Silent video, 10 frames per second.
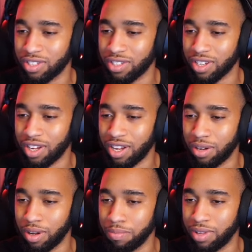Like,
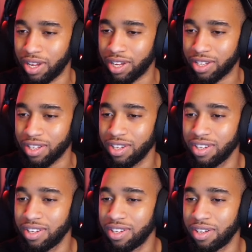I, am like,
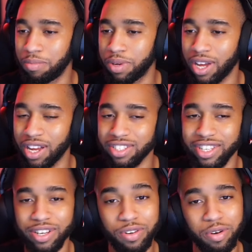big ass
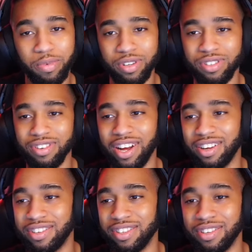Lego commercial. I
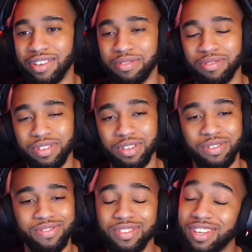don't know. I don't, you
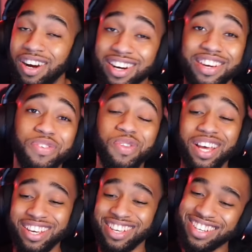know, sorry if you
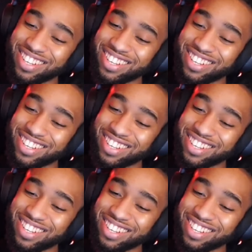like it.